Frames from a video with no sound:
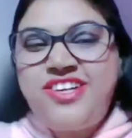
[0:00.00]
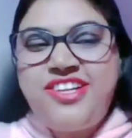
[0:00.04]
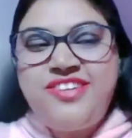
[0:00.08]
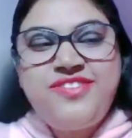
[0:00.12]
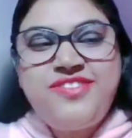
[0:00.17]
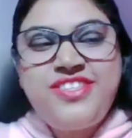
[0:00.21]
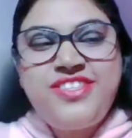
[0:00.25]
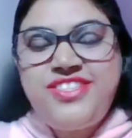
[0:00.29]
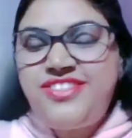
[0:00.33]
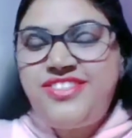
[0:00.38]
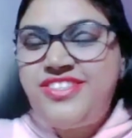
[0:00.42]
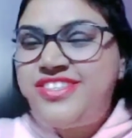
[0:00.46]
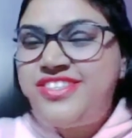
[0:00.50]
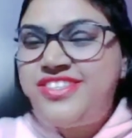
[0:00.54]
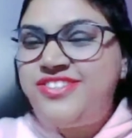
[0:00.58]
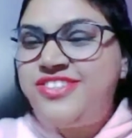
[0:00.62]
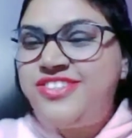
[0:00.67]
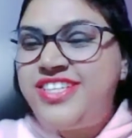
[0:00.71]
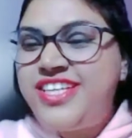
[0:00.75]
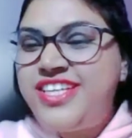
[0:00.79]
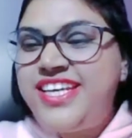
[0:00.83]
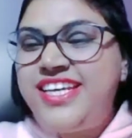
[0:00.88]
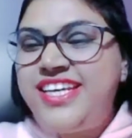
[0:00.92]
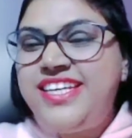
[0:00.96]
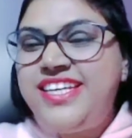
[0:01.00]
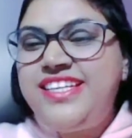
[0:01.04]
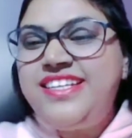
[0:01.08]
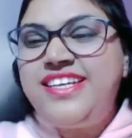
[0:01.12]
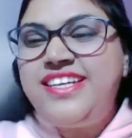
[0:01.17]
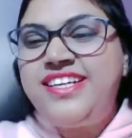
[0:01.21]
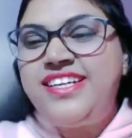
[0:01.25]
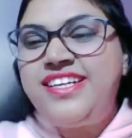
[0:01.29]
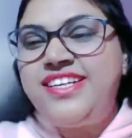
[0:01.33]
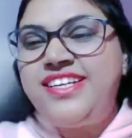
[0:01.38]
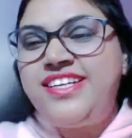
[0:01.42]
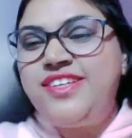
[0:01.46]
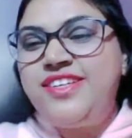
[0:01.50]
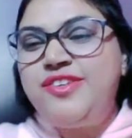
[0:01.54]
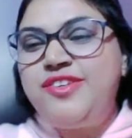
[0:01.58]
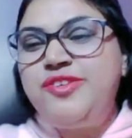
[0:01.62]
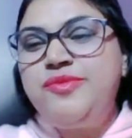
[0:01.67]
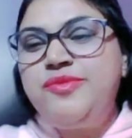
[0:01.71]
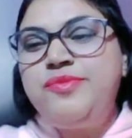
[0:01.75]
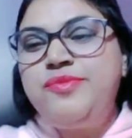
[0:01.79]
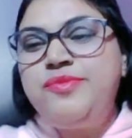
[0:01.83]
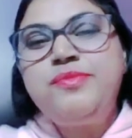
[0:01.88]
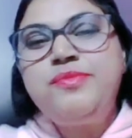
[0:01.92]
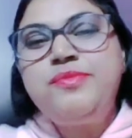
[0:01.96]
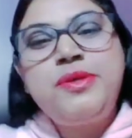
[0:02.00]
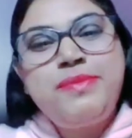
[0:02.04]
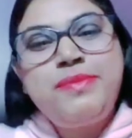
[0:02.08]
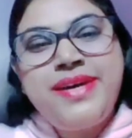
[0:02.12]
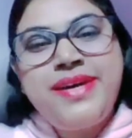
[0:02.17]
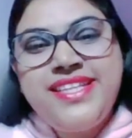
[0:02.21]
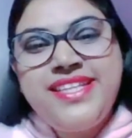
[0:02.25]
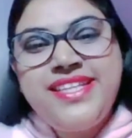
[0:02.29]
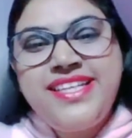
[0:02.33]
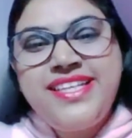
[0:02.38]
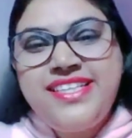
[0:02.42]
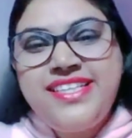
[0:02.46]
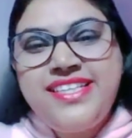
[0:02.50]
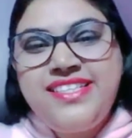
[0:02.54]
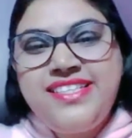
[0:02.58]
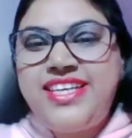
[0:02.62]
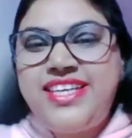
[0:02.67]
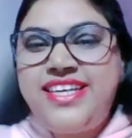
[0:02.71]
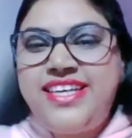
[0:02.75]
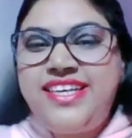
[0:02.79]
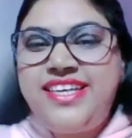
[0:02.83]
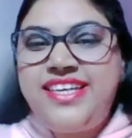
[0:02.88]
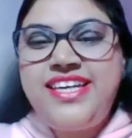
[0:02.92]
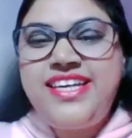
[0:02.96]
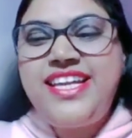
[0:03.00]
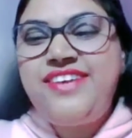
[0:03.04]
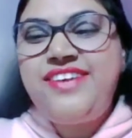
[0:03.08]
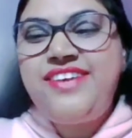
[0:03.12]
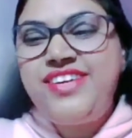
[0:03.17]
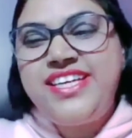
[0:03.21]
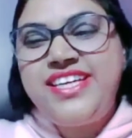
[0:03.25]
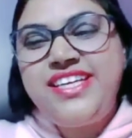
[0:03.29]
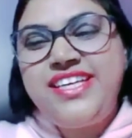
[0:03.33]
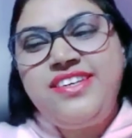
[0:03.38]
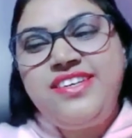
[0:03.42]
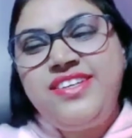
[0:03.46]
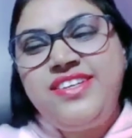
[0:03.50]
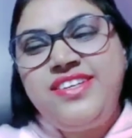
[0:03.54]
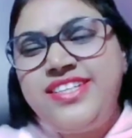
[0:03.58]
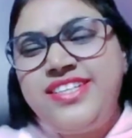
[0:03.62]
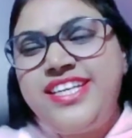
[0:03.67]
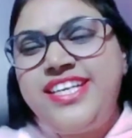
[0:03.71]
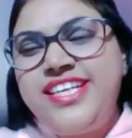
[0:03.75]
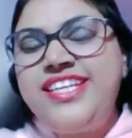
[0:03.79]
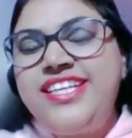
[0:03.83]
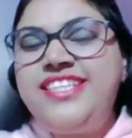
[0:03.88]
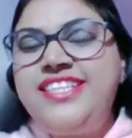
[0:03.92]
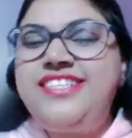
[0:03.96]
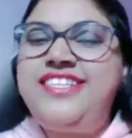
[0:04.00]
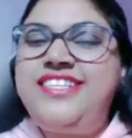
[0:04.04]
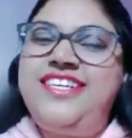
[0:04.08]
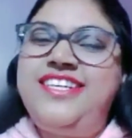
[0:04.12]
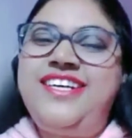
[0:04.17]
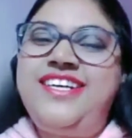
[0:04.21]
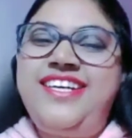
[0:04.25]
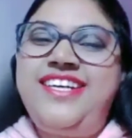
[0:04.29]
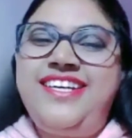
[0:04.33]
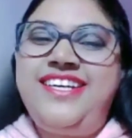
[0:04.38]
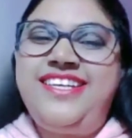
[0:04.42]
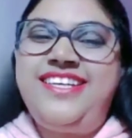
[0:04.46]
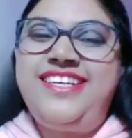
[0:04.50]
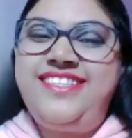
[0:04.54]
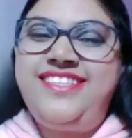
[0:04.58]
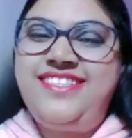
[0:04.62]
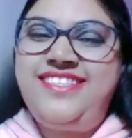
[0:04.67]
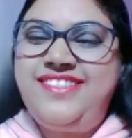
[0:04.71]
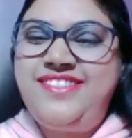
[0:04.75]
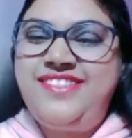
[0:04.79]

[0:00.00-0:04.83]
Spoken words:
all for today. Bye bye then. Take care. Have a great day ahead.